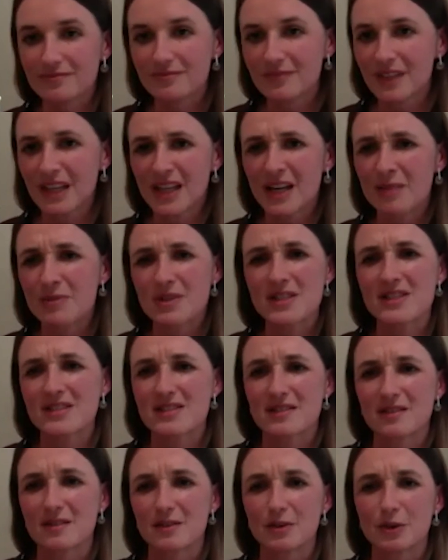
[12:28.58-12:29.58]
and I'm just
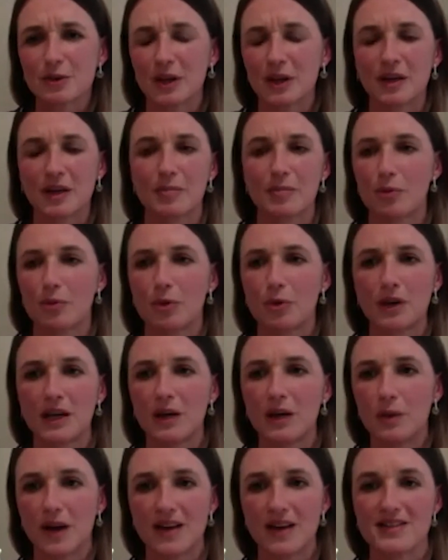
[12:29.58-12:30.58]
talking a broadly
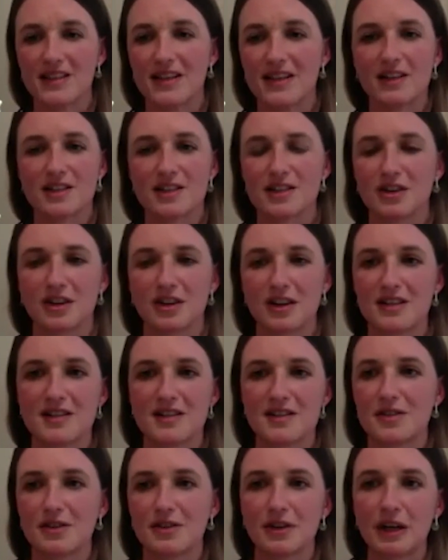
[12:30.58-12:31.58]
West culture, not
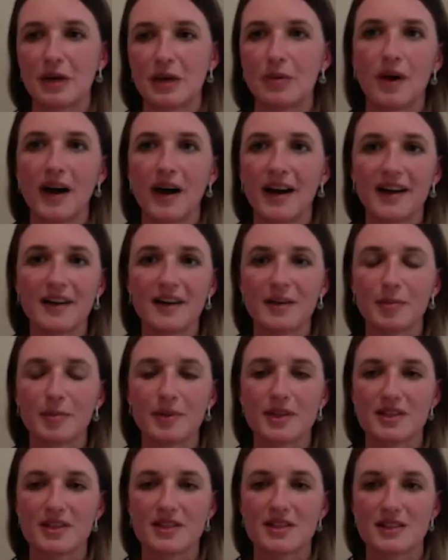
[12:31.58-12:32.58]
necessarily white, but
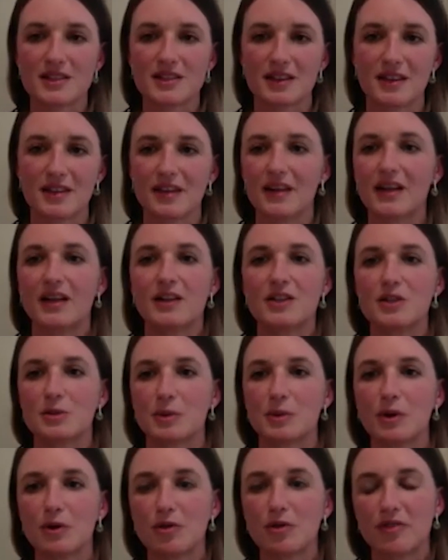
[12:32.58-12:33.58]
just in the culture we
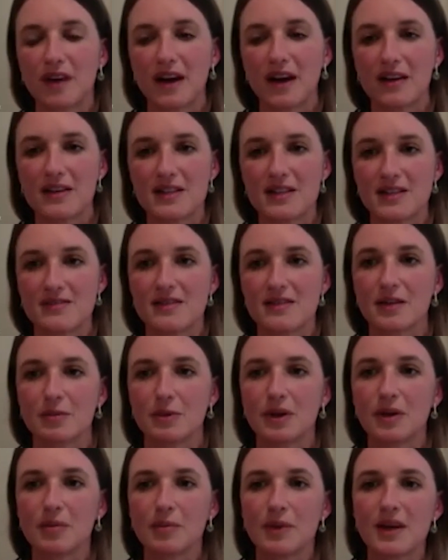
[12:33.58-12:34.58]
all find ourselves in. We
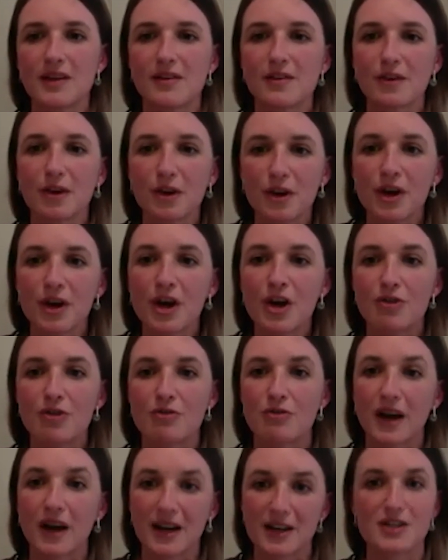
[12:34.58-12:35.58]
can be so
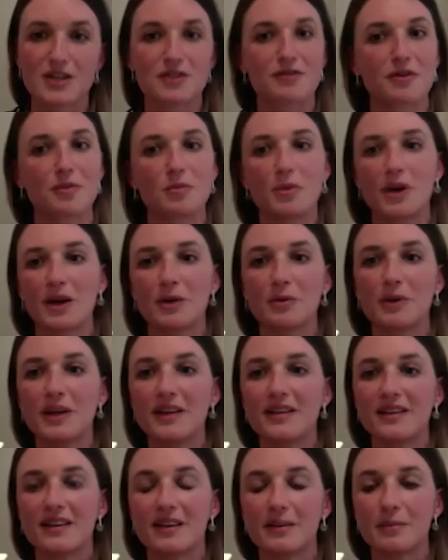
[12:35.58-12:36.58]
rushed from one
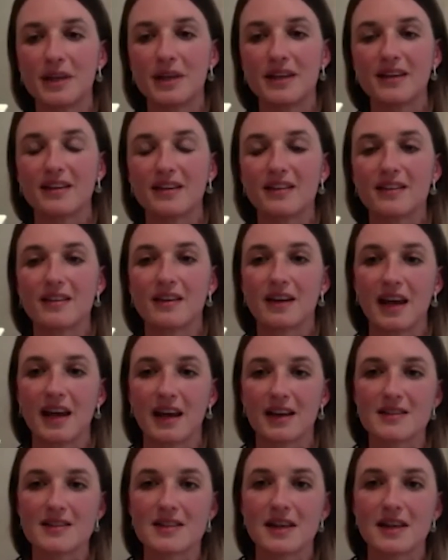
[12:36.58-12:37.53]
meeting to the next.